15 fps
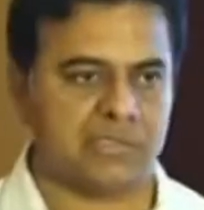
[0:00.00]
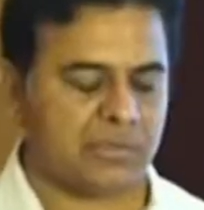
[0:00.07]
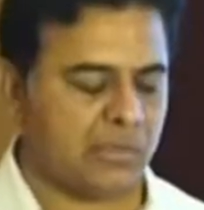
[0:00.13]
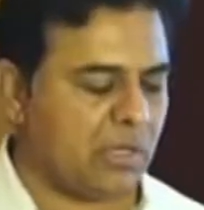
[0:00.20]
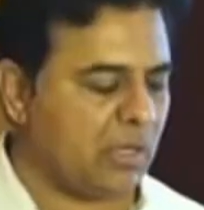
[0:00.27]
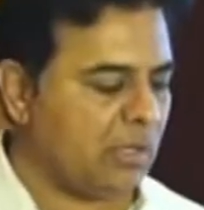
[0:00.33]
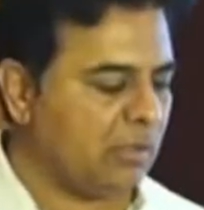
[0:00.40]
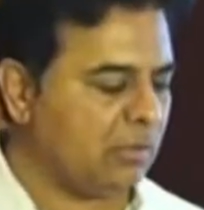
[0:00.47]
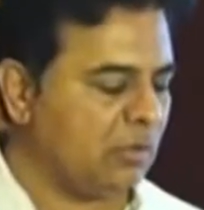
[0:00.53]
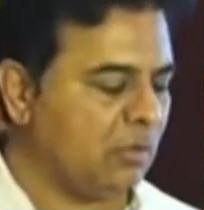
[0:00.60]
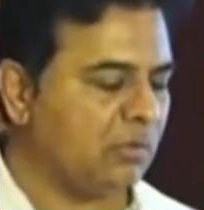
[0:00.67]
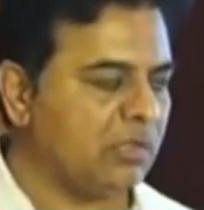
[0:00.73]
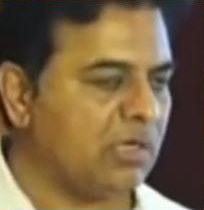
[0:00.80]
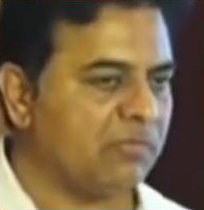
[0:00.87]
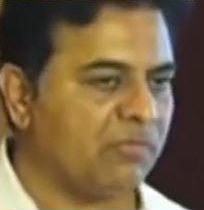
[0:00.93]

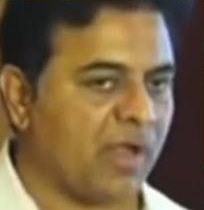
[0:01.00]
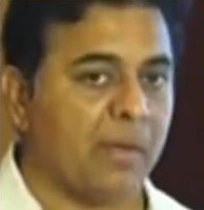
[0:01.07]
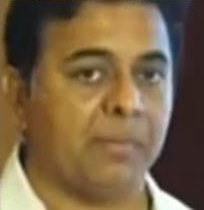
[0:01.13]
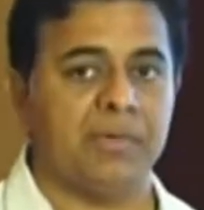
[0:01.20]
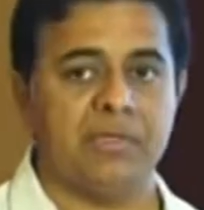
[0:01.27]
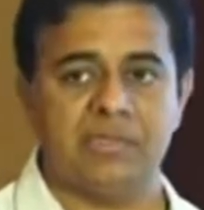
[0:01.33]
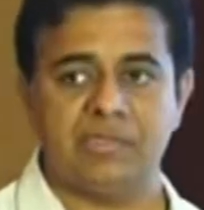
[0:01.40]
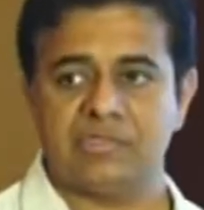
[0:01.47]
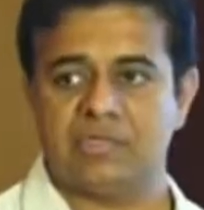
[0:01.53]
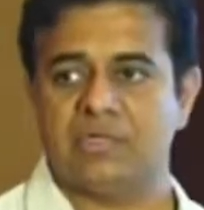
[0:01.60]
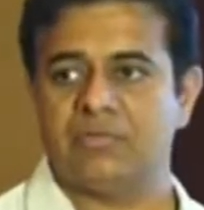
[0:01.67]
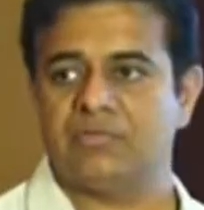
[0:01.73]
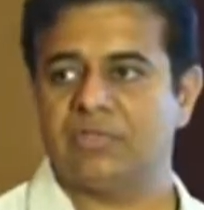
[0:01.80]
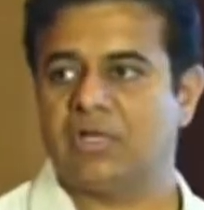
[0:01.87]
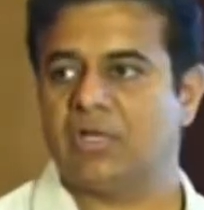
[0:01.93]
that have happened in the state
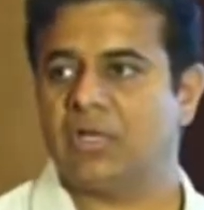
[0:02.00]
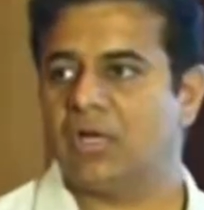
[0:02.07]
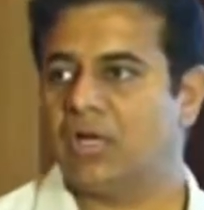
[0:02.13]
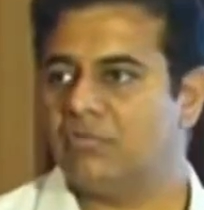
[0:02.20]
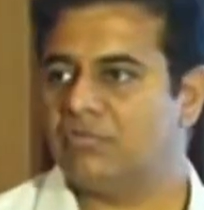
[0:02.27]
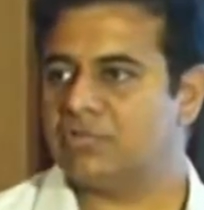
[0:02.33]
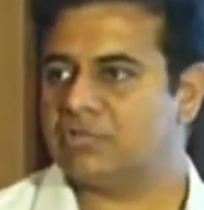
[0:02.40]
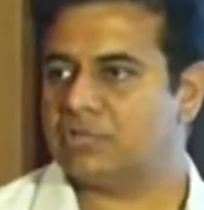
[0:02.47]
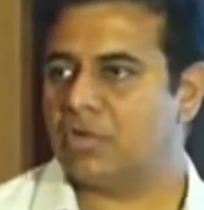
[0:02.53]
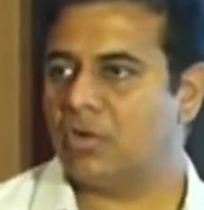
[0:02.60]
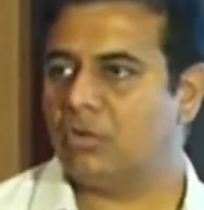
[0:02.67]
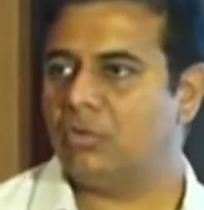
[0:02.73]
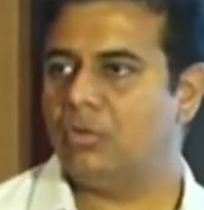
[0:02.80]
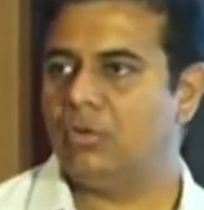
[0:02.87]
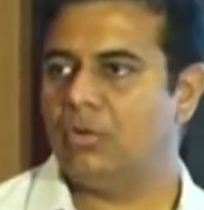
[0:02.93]
of Telangana, which is
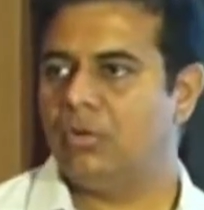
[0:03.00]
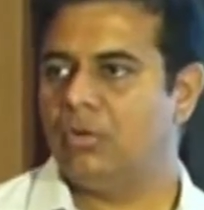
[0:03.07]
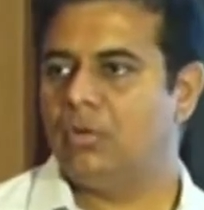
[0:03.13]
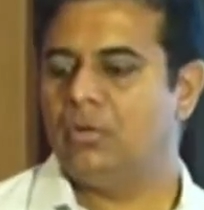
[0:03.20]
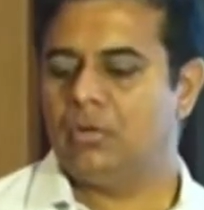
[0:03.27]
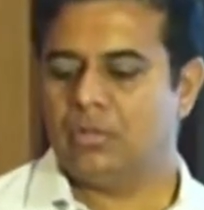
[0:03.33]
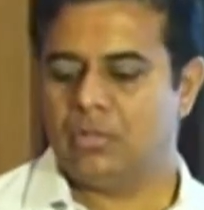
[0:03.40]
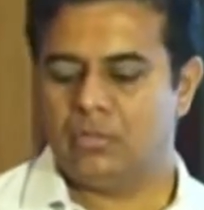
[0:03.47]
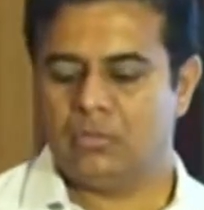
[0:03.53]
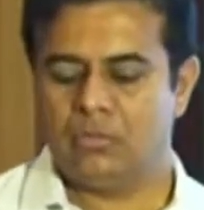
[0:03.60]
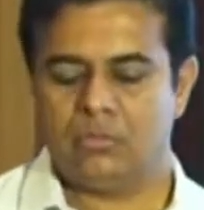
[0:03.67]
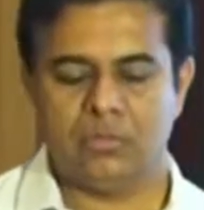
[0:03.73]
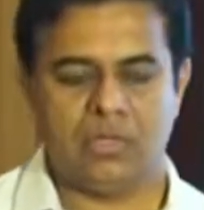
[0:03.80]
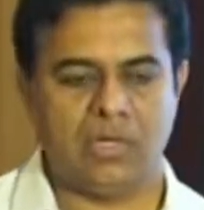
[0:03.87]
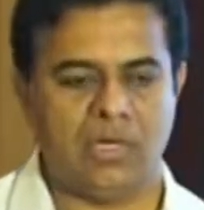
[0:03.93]
now
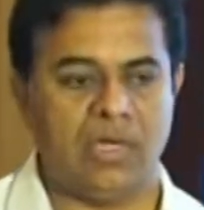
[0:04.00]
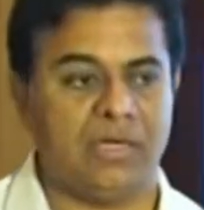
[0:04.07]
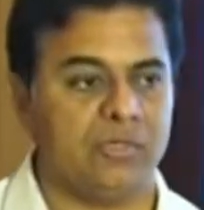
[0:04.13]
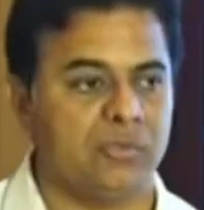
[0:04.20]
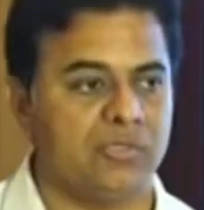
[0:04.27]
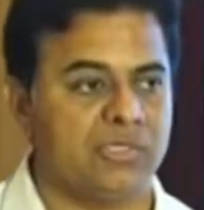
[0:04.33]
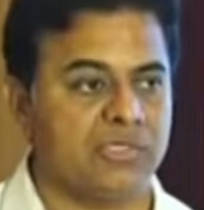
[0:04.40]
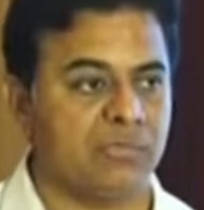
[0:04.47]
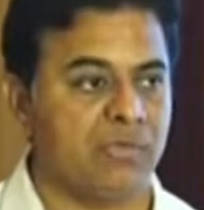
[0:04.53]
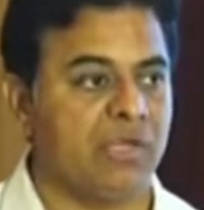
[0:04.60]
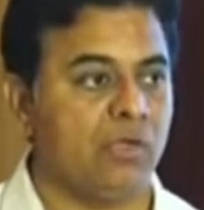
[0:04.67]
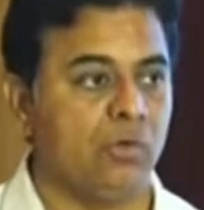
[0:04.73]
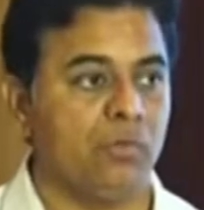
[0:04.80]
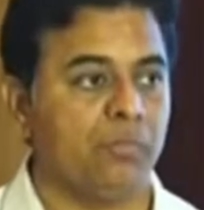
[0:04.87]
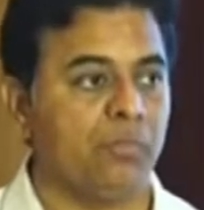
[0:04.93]
led to this very
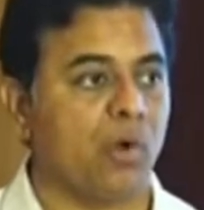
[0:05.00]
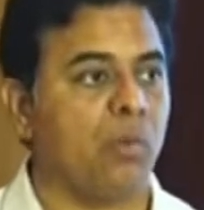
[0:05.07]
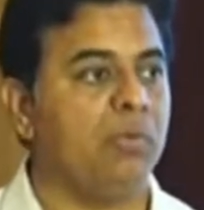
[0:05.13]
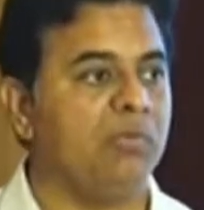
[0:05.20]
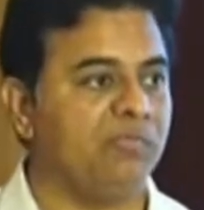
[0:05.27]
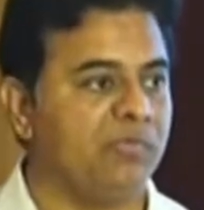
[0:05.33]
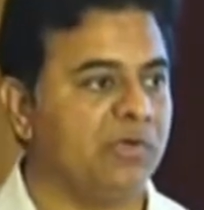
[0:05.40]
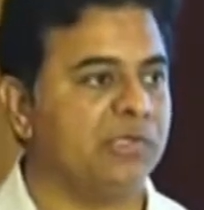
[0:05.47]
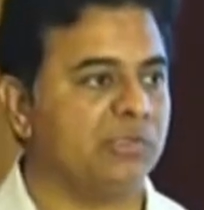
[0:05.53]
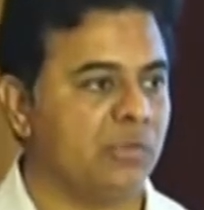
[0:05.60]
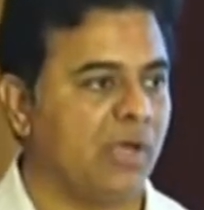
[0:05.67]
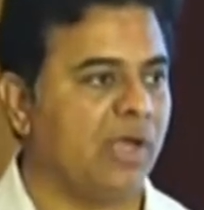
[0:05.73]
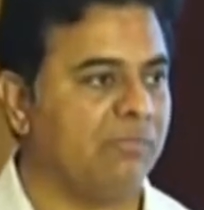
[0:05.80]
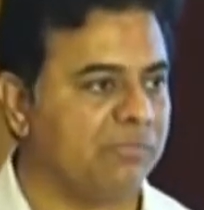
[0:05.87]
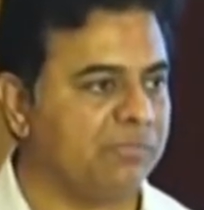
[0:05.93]
good problem for us to
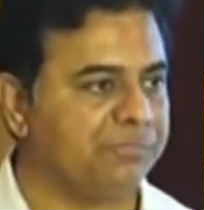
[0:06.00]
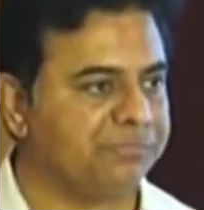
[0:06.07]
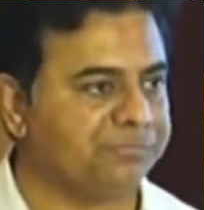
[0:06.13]
have.